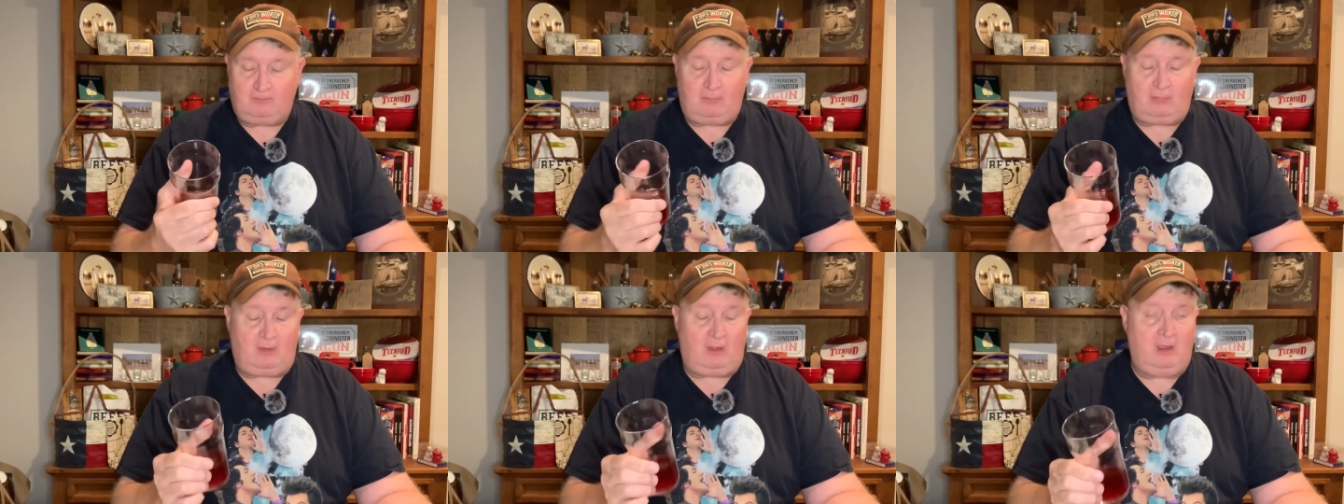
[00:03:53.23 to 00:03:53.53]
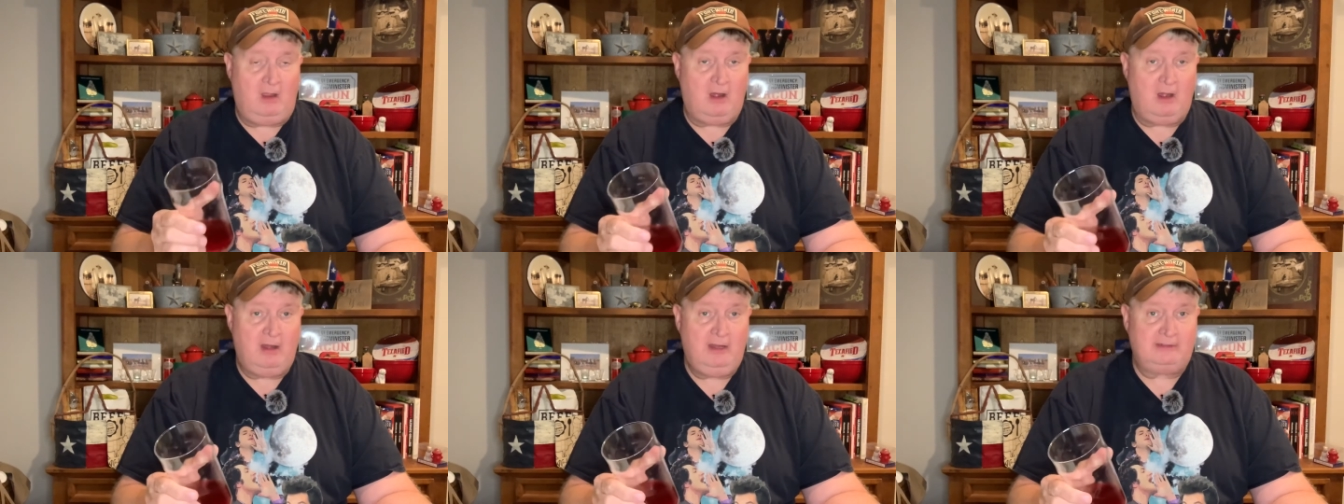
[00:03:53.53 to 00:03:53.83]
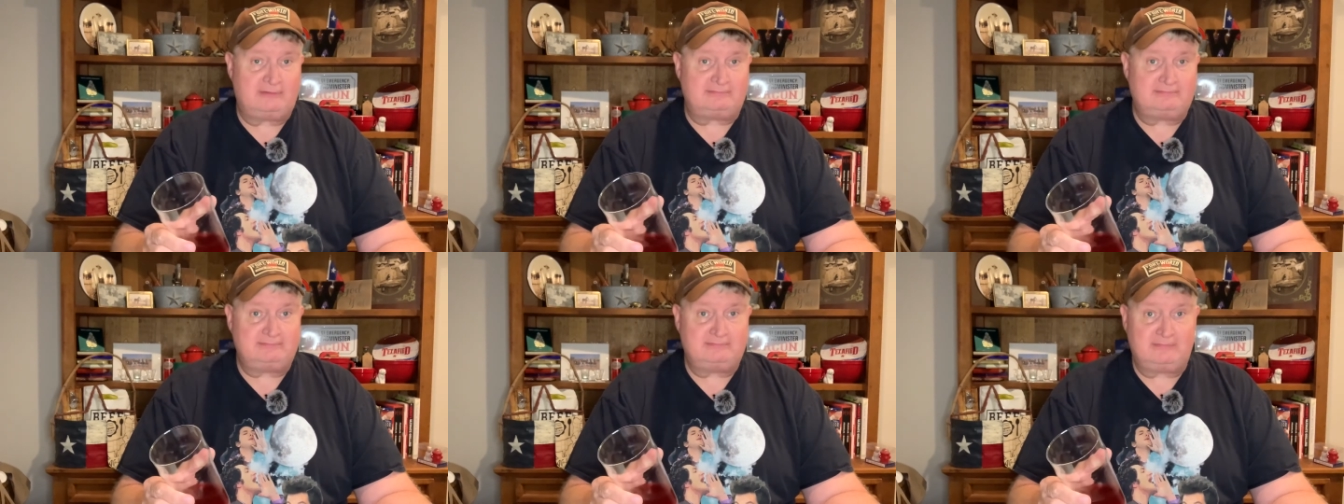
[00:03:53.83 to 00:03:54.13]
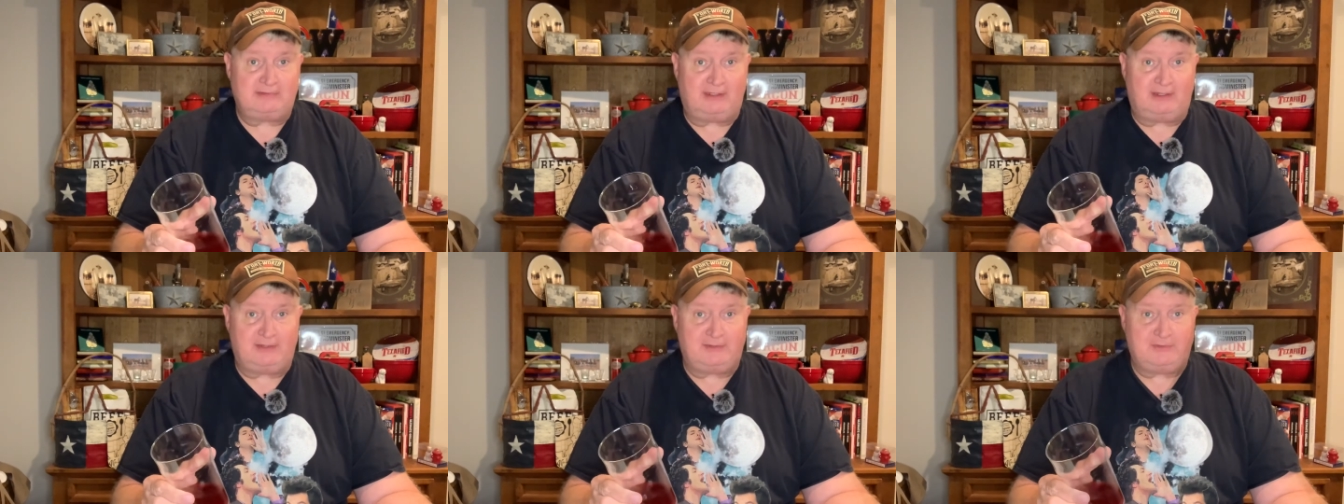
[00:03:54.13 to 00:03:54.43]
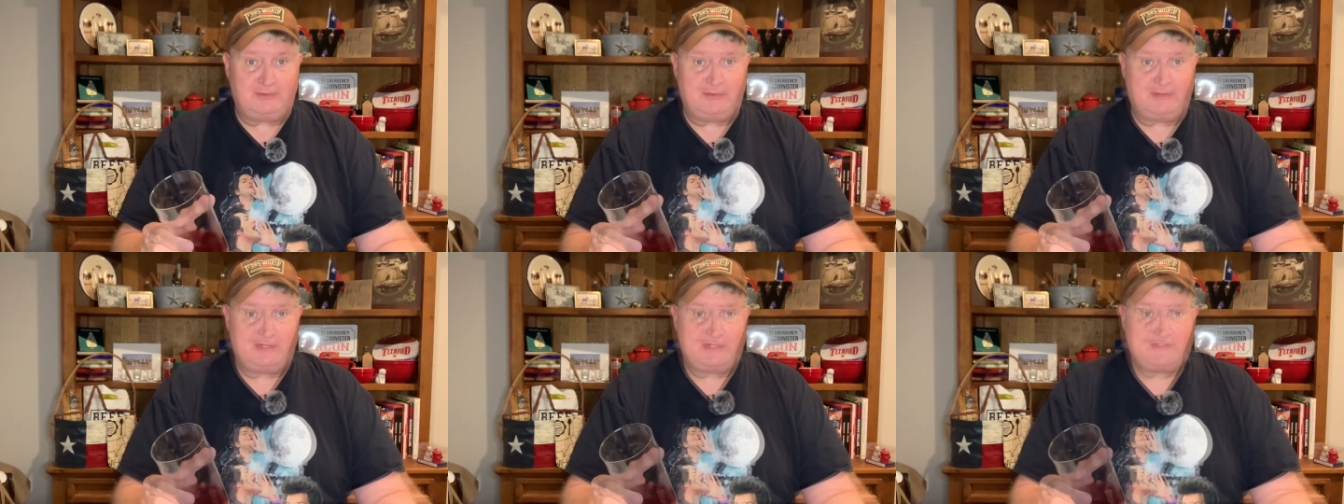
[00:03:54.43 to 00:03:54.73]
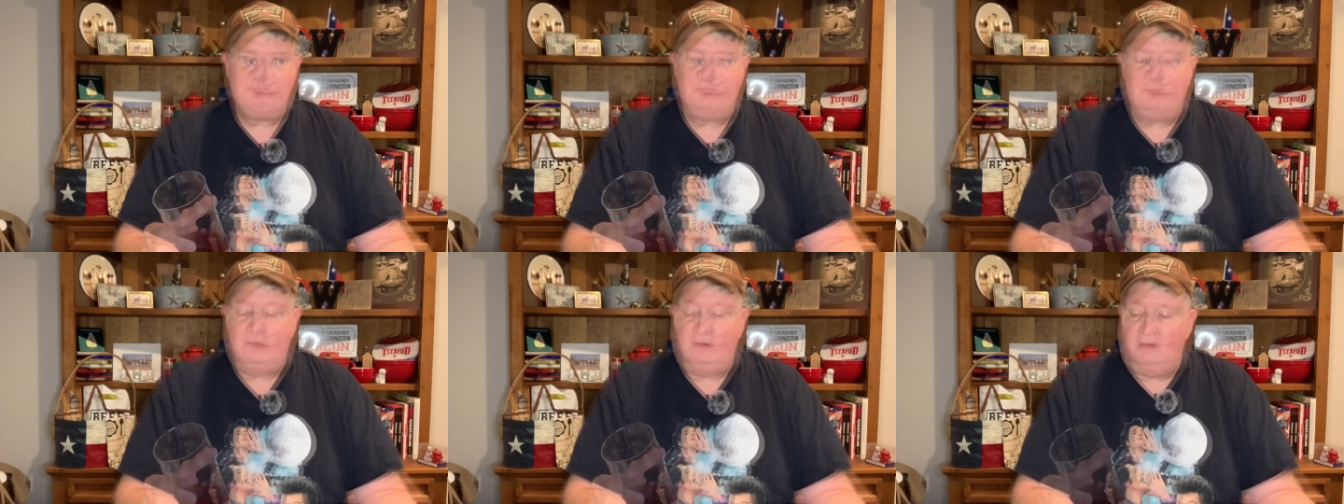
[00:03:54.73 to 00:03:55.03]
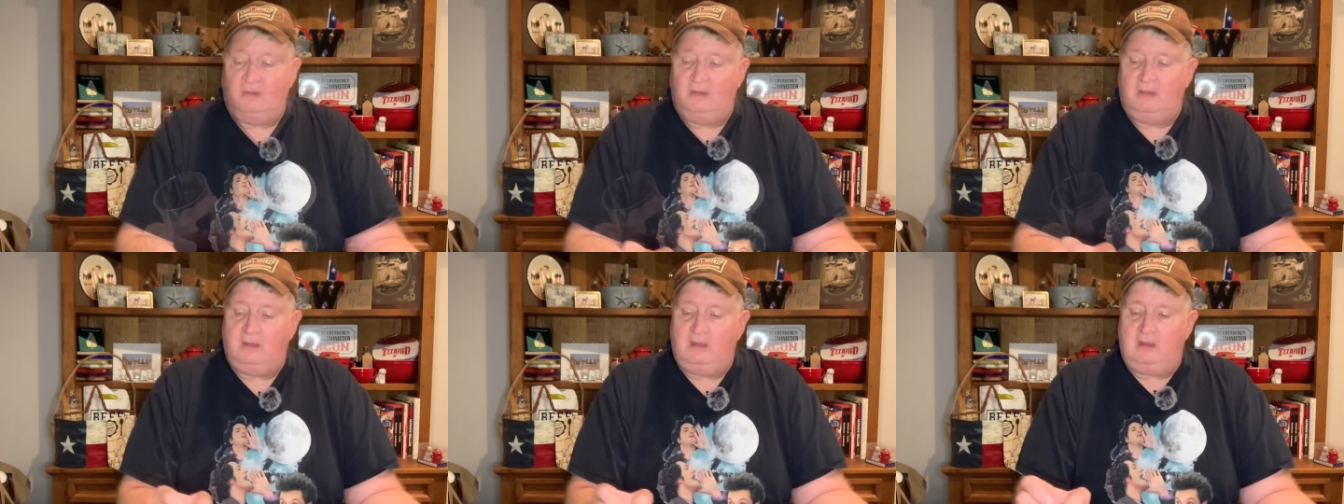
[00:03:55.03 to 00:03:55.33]
All right, on to our next one.
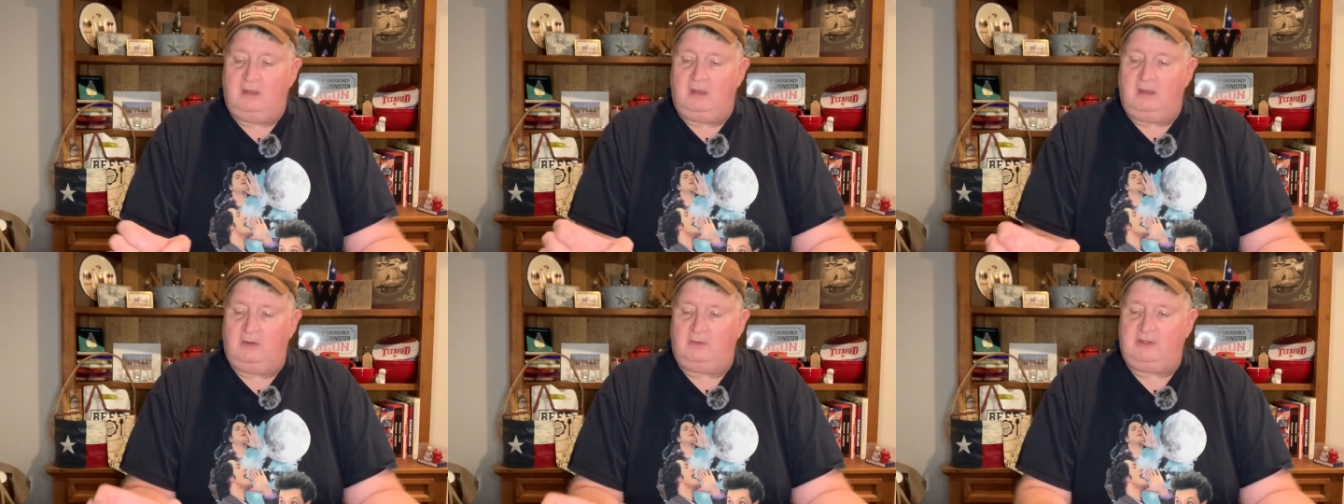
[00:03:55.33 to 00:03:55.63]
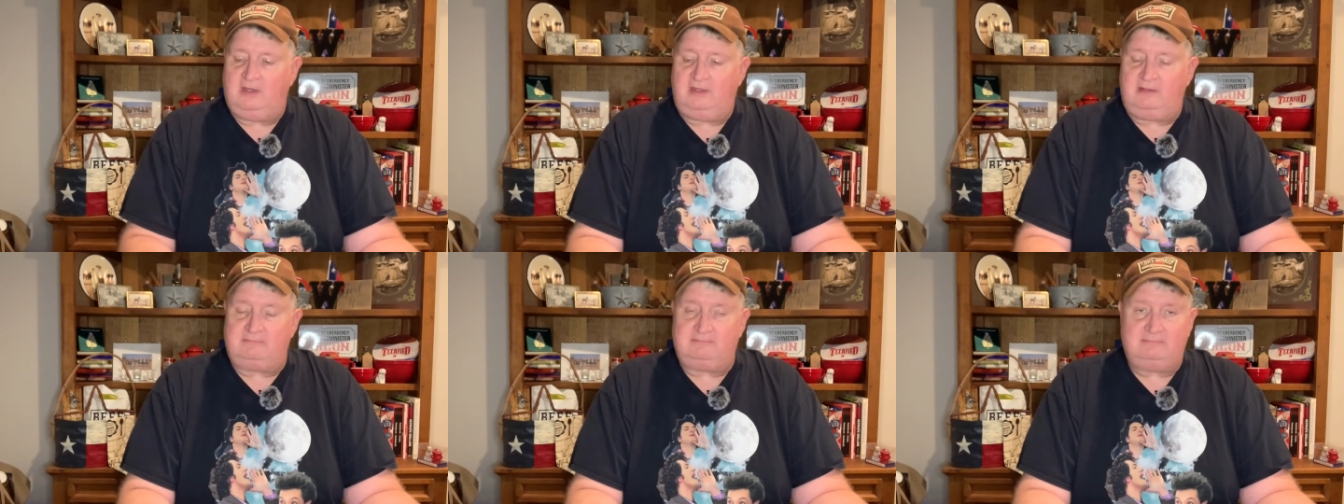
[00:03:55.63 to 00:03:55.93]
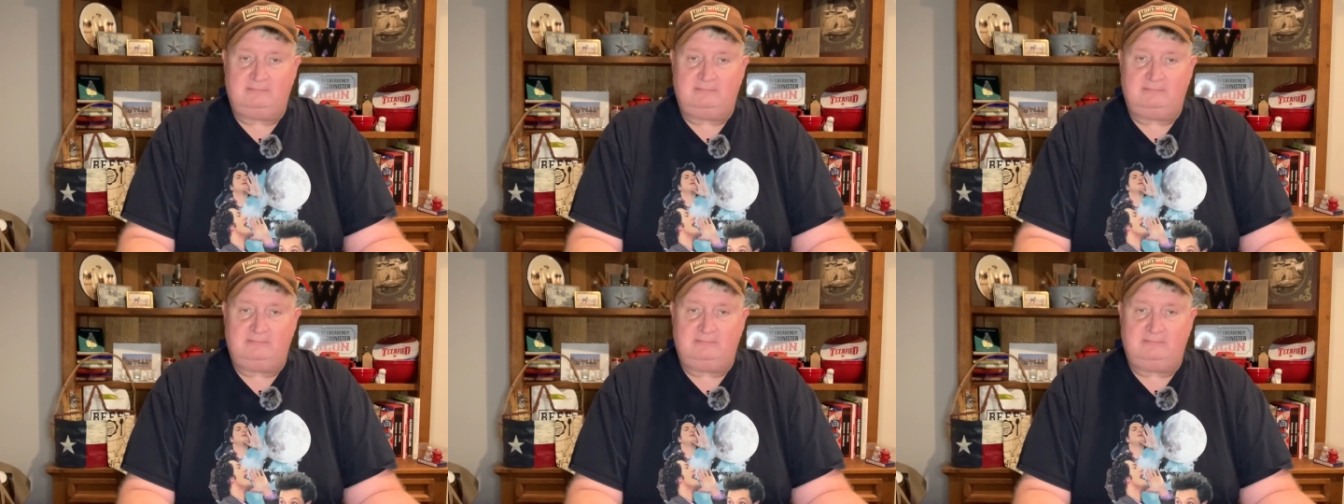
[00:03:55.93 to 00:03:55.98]
Okay,